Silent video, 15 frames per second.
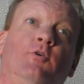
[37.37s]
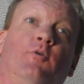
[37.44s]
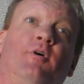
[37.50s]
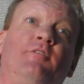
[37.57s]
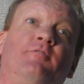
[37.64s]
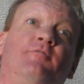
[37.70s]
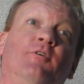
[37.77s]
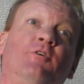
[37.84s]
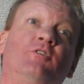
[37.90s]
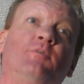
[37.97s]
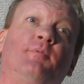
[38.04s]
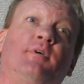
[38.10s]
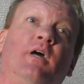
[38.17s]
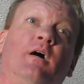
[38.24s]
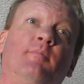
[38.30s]
You're on the verge
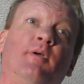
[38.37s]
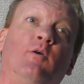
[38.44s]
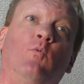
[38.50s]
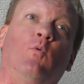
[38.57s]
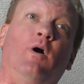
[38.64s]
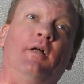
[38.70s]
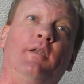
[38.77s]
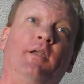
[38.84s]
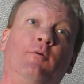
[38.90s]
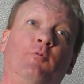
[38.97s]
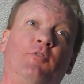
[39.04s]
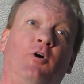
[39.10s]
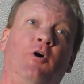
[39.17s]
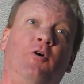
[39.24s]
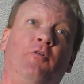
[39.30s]
of becoming one
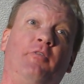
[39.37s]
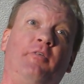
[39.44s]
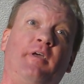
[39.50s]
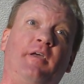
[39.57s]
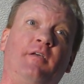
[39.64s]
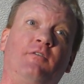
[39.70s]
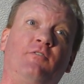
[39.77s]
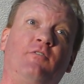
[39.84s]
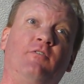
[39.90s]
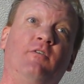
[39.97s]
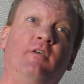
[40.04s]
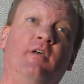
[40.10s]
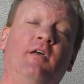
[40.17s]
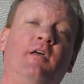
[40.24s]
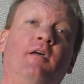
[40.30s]
with all
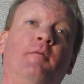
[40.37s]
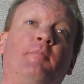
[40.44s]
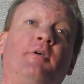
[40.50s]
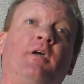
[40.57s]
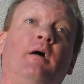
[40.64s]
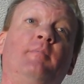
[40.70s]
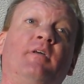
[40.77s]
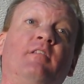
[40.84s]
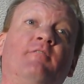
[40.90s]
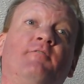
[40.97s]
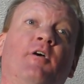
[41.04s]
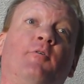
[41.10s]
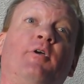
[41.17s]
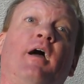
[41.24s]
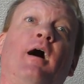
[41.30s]
things, becoming the
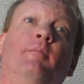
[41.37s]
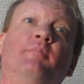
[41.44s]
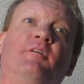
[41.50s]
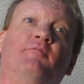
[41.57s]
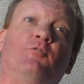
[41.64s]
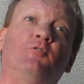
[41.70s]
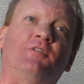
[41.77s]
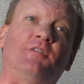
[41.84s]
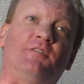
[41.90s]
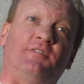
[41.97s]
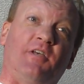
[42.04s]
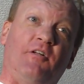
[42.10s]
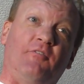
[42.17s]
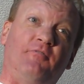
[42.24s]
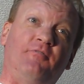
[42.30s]
very omniverse
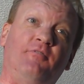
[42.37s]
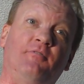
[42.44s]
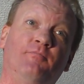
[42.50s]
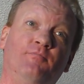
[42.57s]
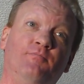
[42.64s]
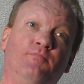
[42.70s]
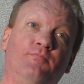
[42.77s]
itself.